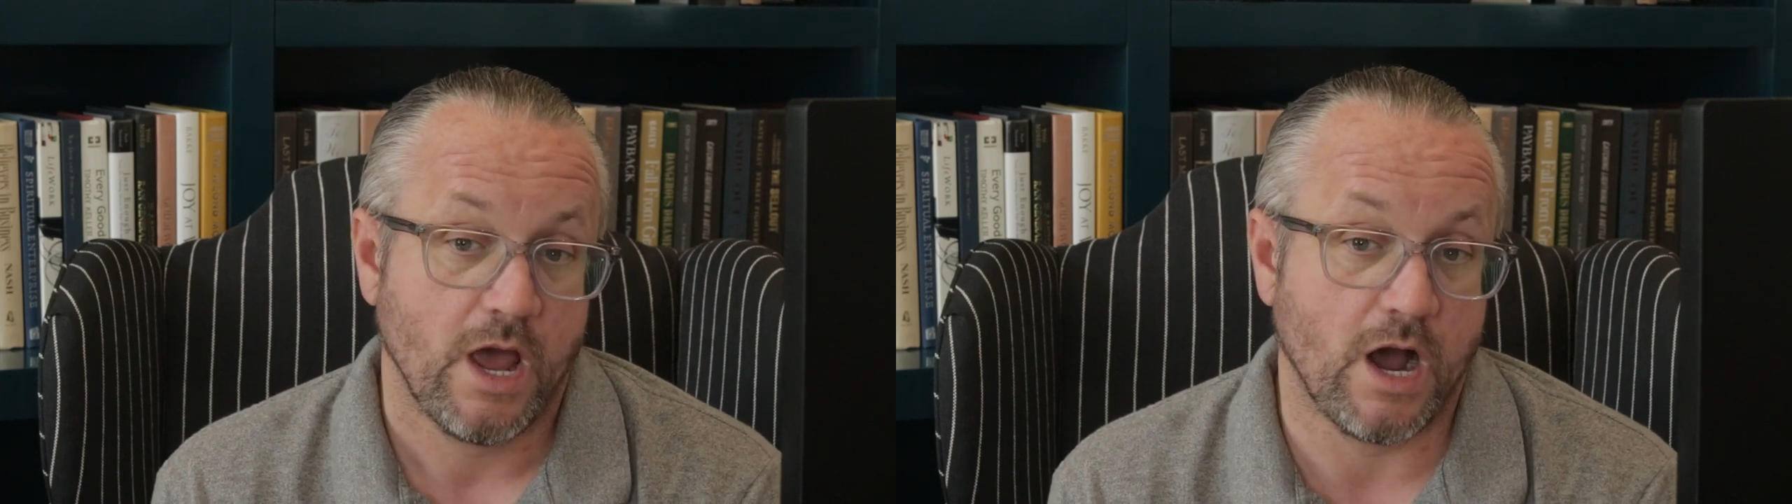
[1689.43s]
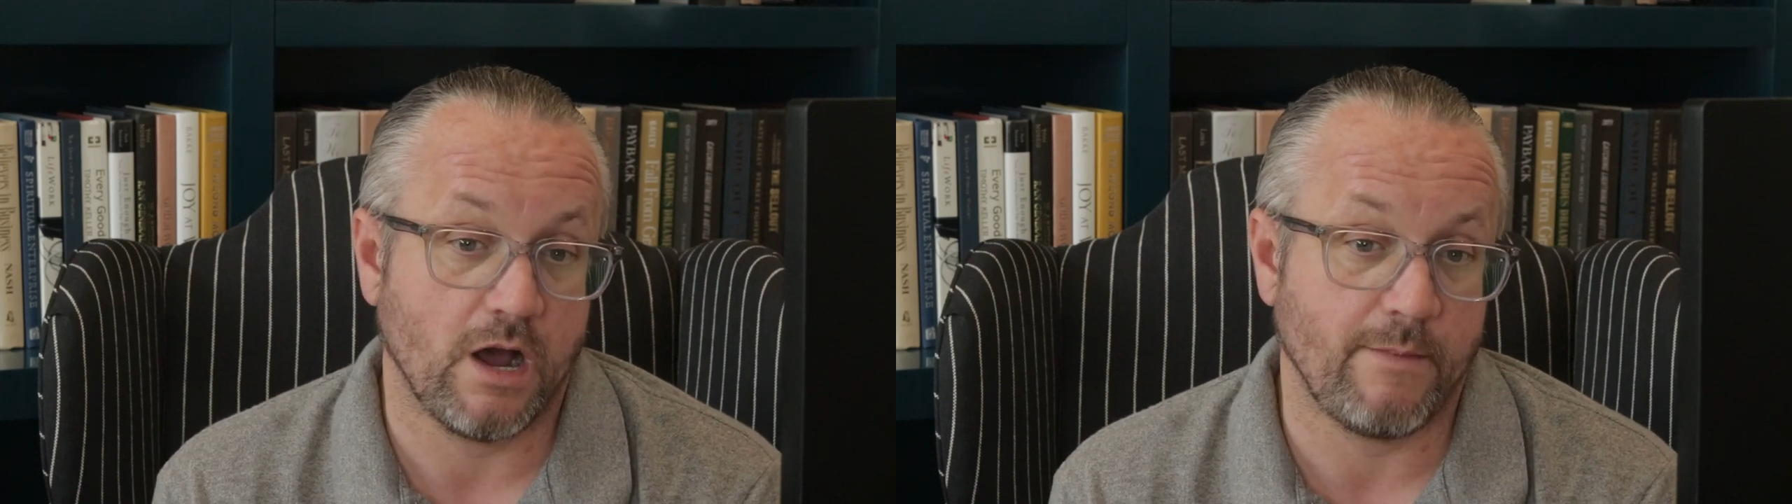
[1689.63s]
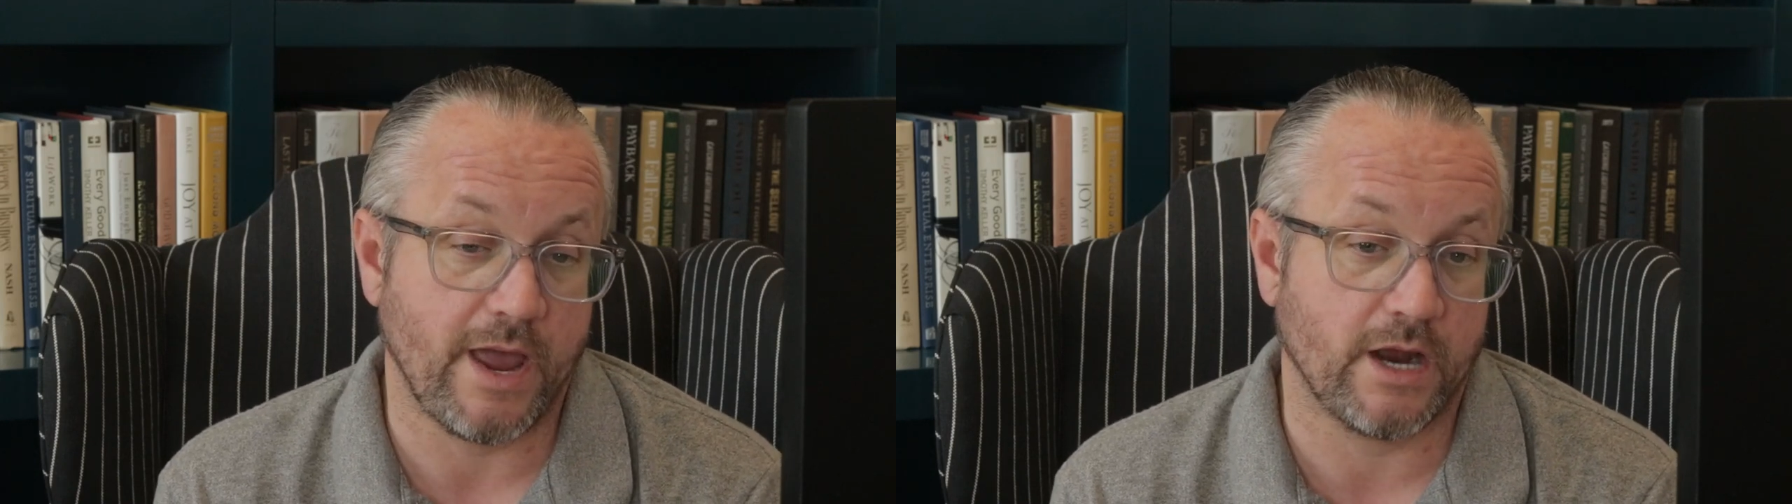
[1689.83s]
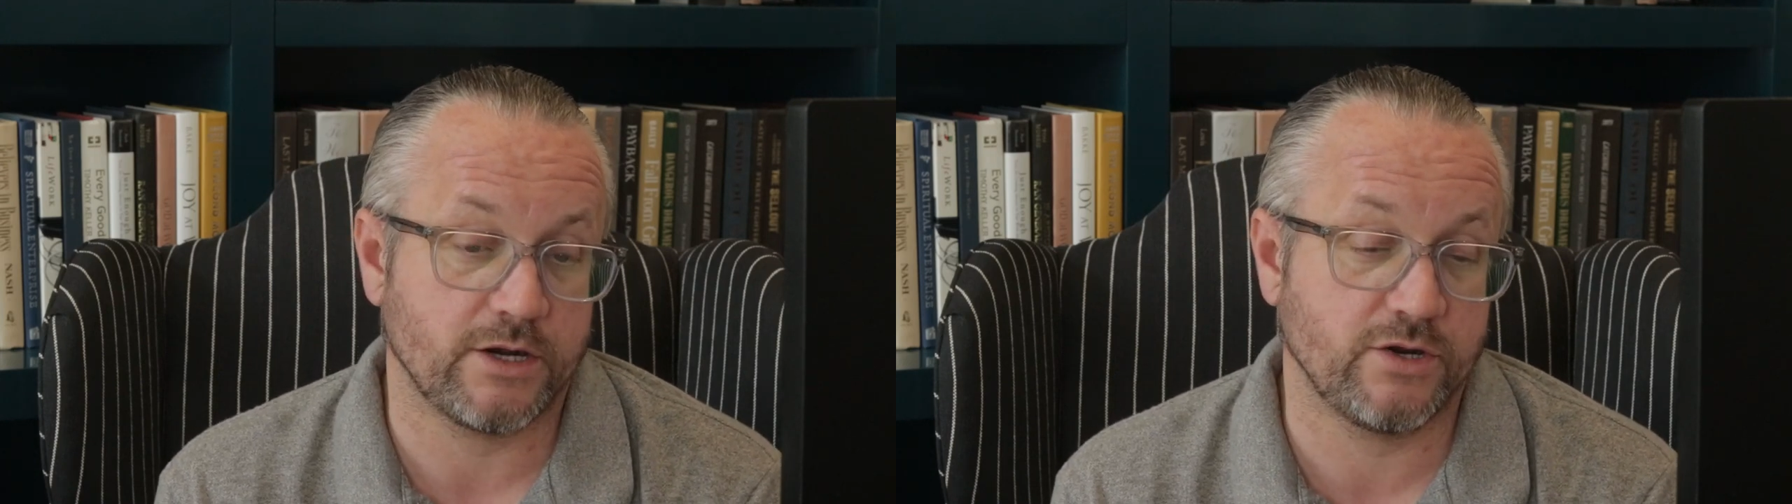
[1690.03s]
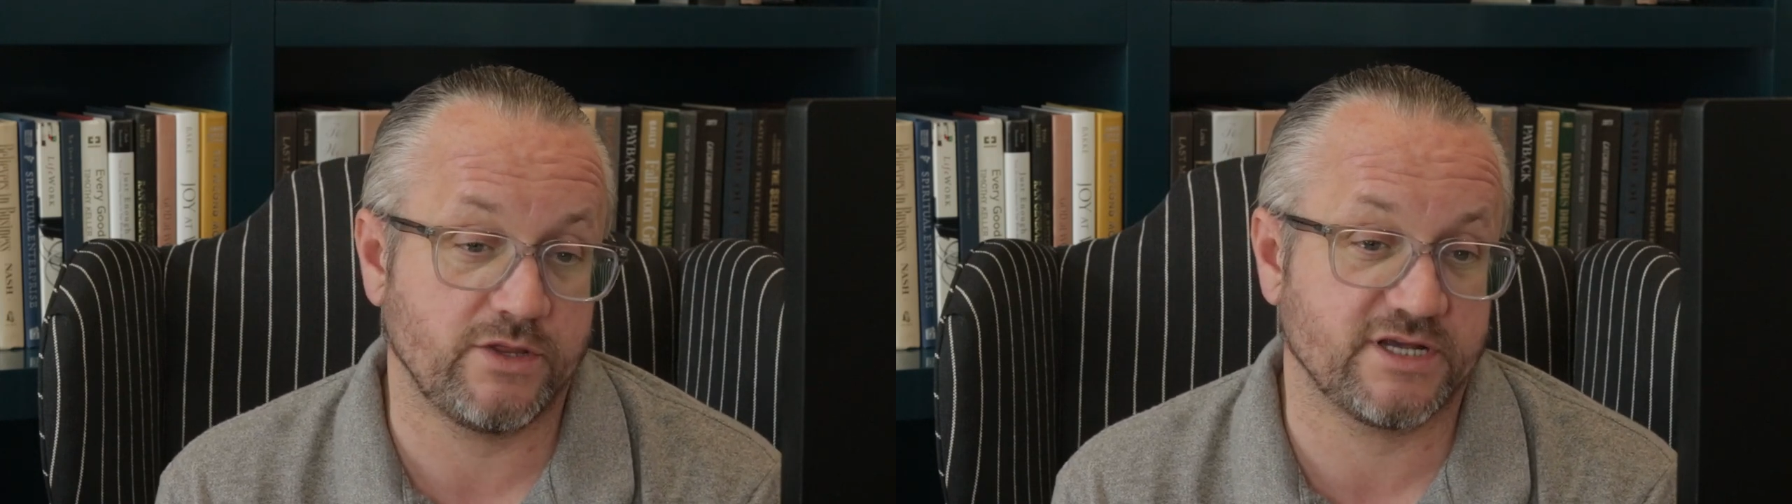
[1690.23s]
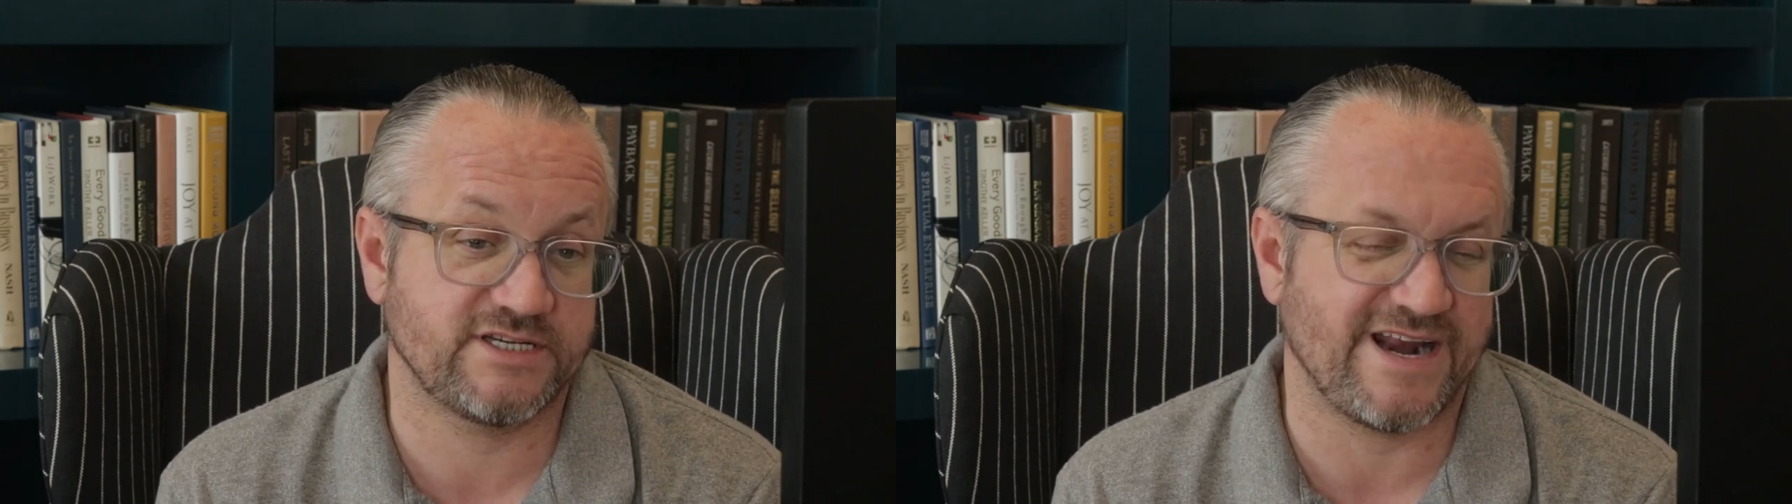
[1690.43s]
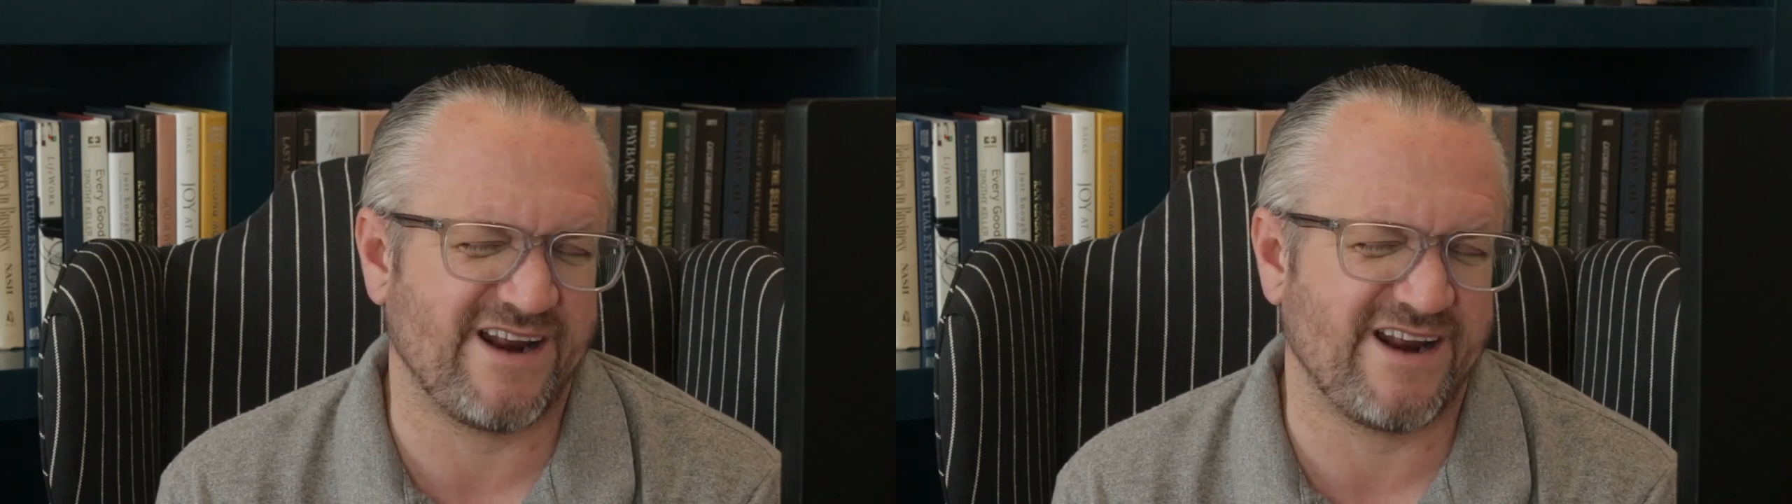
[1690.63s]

And to the extent,